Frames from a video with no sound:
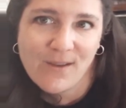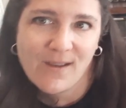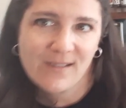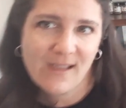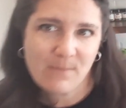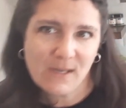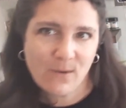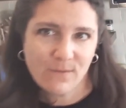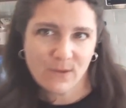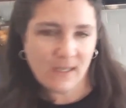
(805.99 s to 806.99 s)
Let me know
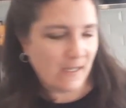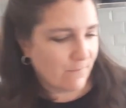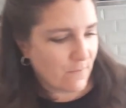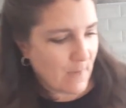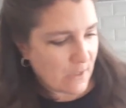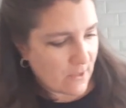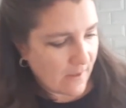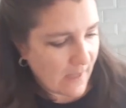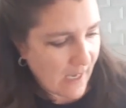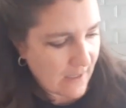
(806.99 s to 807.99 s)
if you need information on
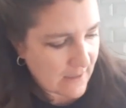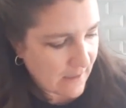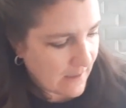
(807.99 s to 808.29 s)
that.